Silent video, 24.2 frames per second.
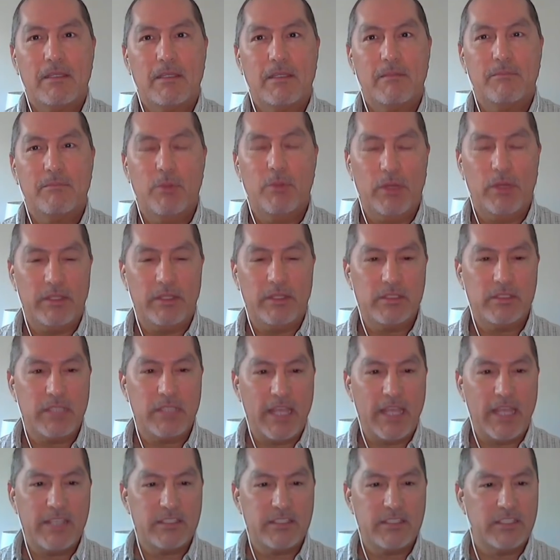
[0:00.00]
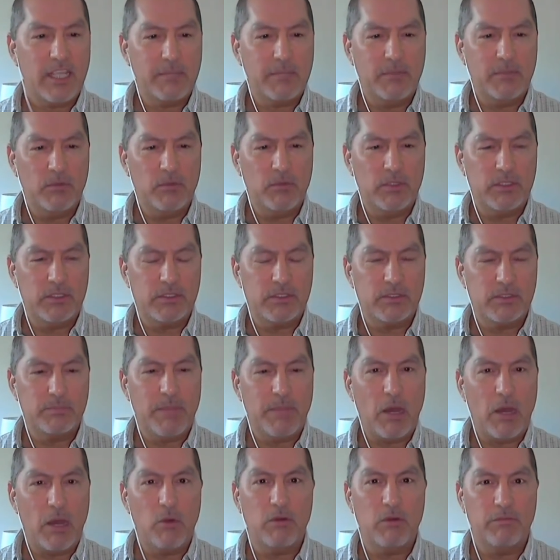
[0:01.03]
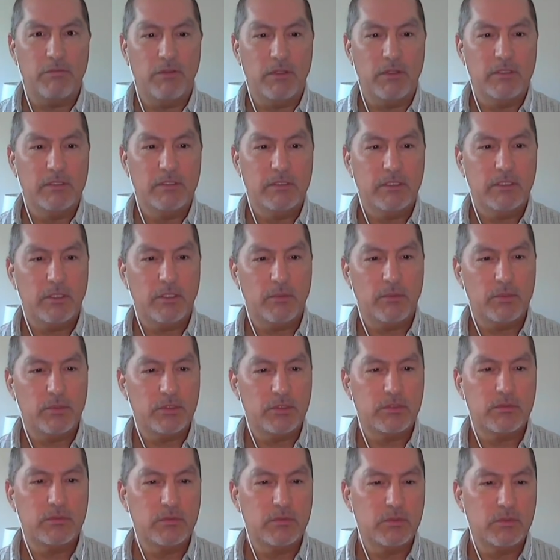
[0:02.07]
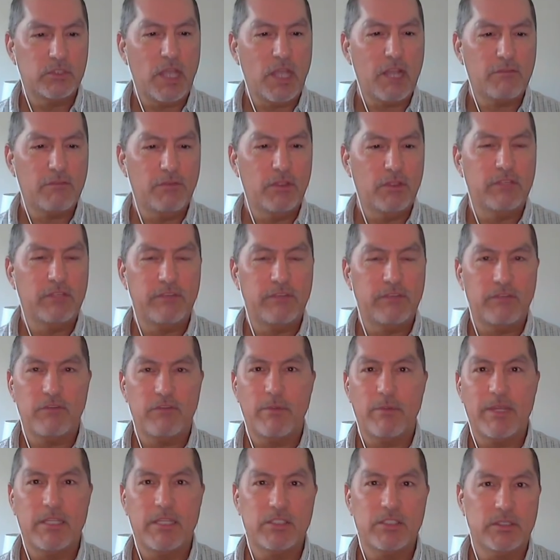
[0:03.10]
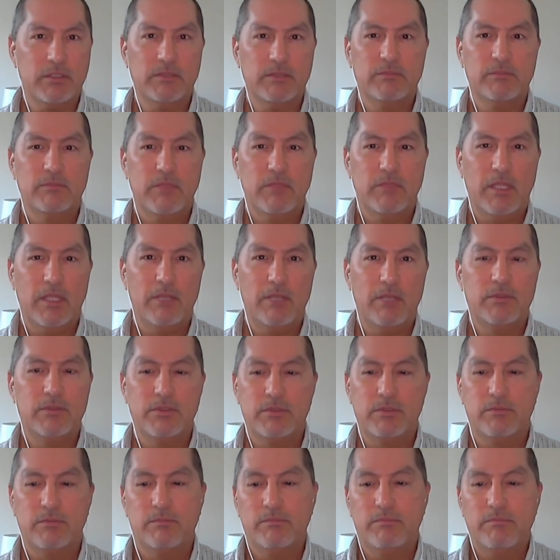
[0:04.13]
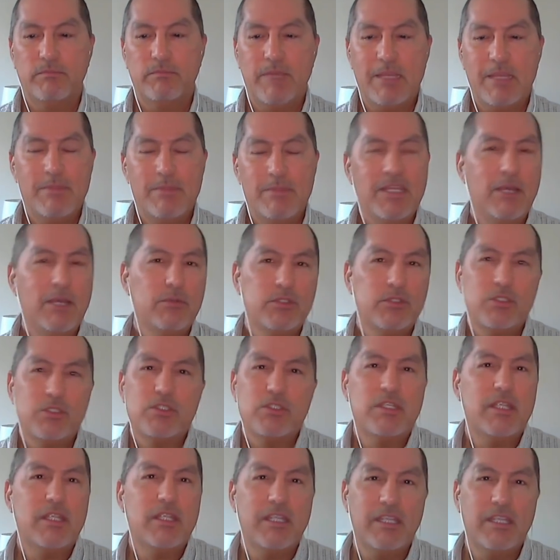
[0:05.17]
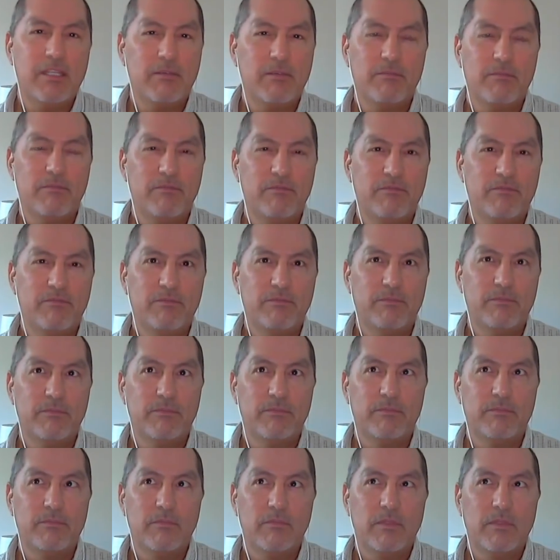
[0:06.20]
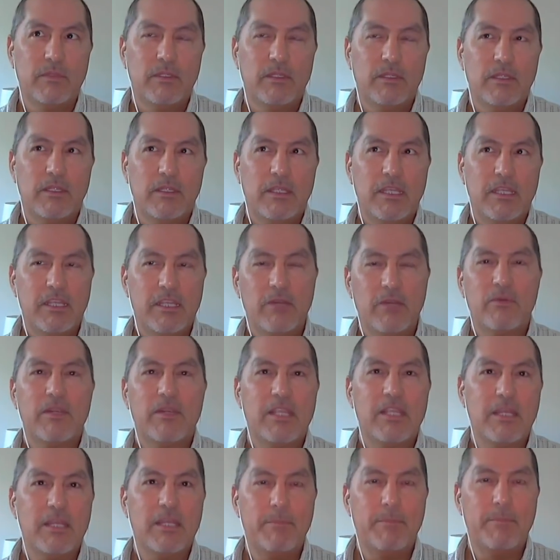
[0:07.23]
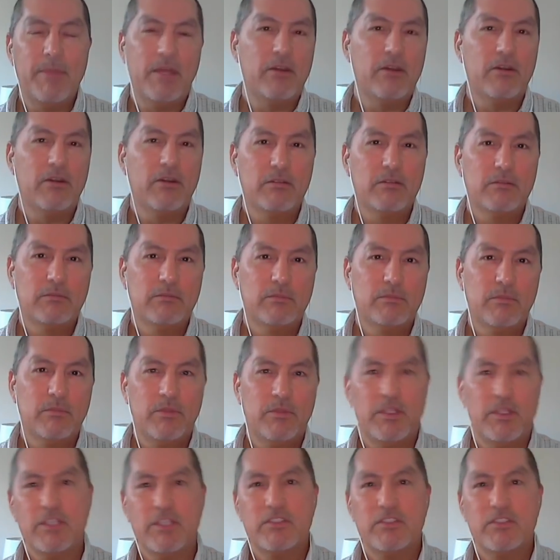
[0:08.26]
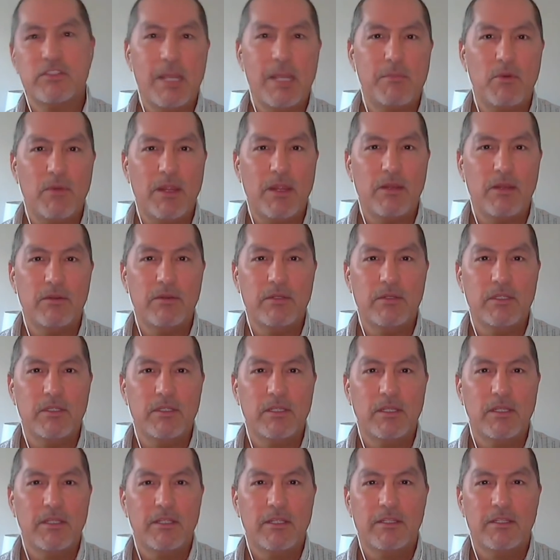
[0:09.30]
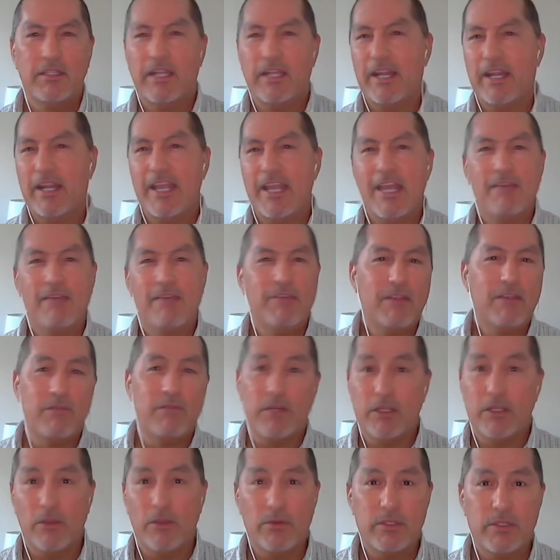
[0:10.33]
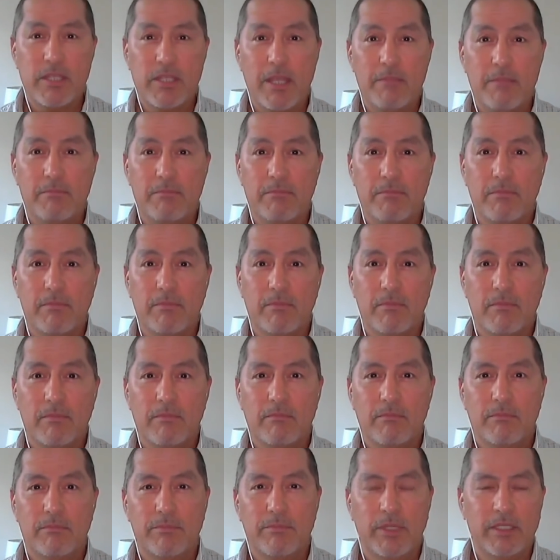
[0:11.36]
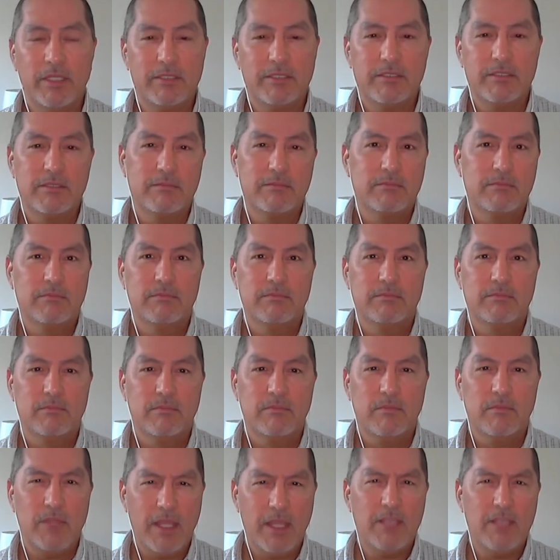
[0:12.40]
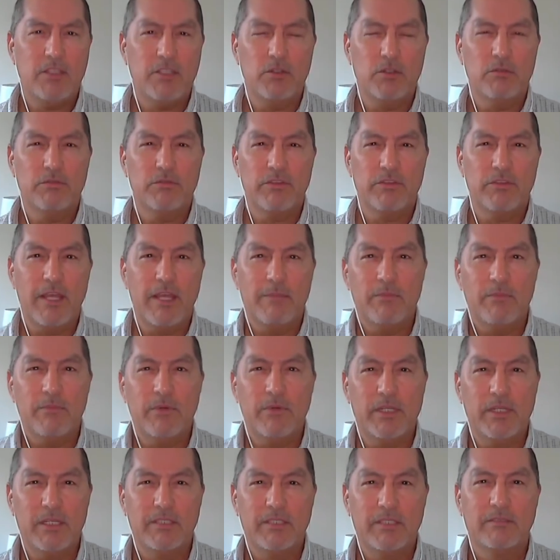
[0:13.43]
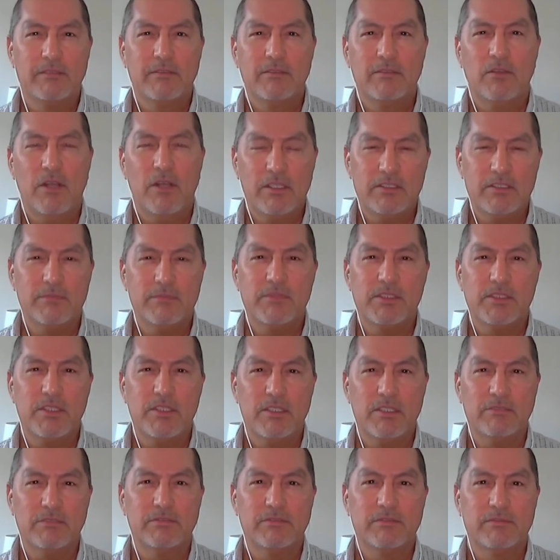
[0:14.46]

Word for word: boy, this last segment was powerful. It was chock full of information. I was maybe I was just he- hearing it better this time around than I have every other time. But thank you for that, Maria. Awesome stuff.